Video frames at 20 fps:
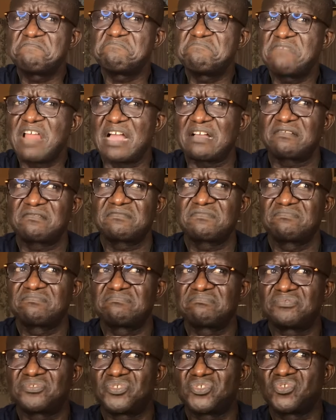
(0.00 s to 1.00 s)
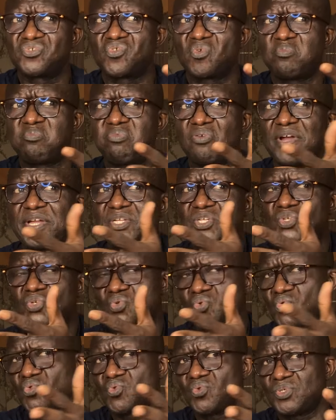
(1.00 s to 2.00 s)
like 0.2,
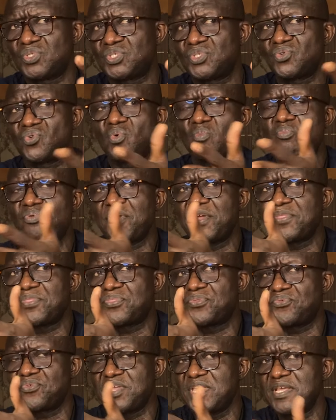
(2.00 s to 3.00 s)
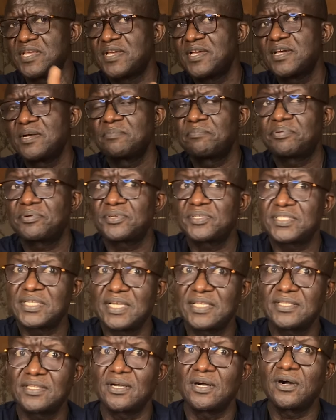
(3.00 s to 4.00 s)

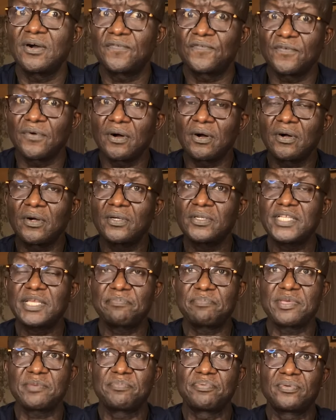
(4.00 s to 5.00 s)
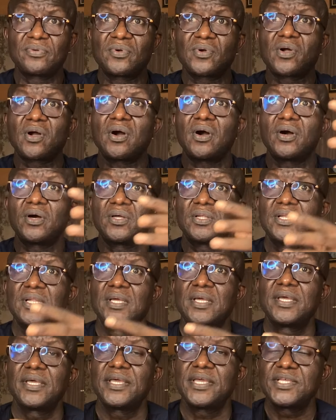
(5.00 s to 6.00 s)
0.3% of all the people who call
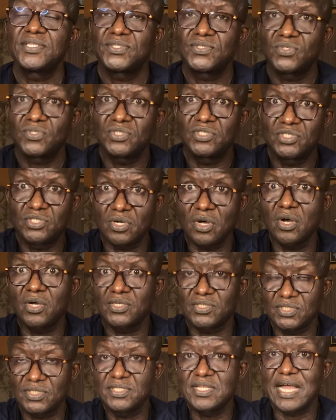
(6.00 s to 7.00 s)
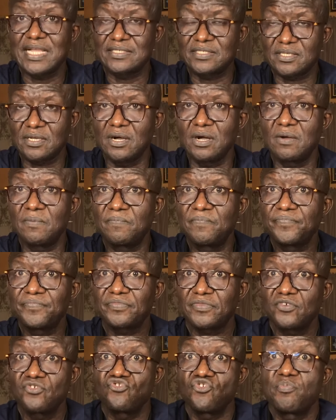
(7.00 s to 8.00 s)
into drugs.com
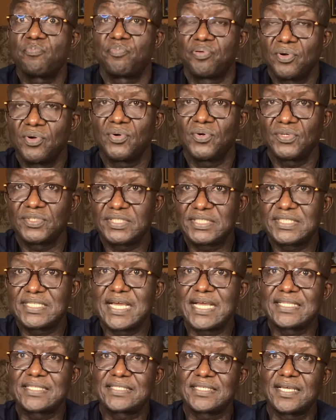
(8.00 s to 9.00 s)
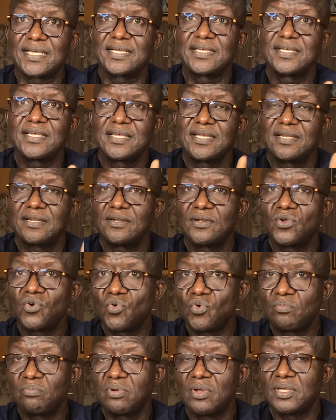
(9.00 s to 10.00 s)
report that
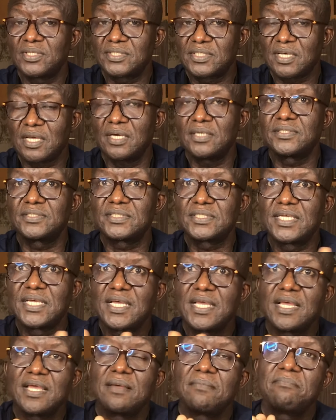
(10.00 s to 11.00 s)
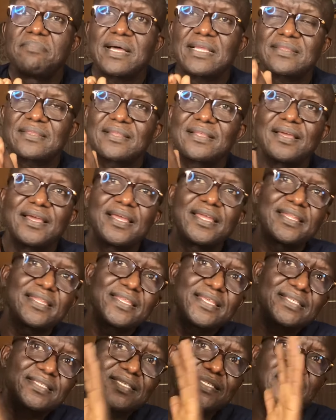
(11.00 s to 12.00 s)
low blood count. But
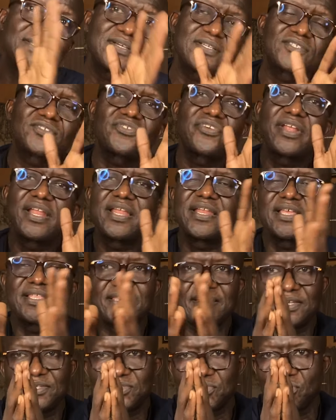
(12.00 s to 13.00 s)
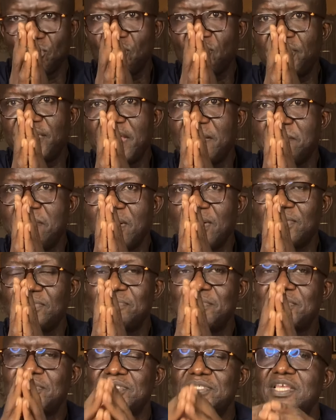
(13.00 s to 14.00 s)
this is not really anything to worry about,
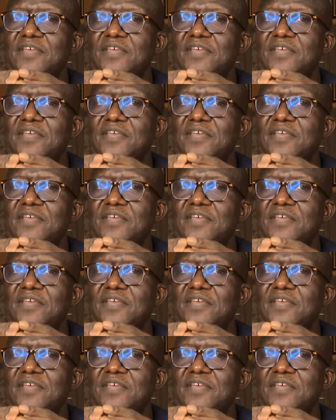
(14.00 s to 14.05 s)
because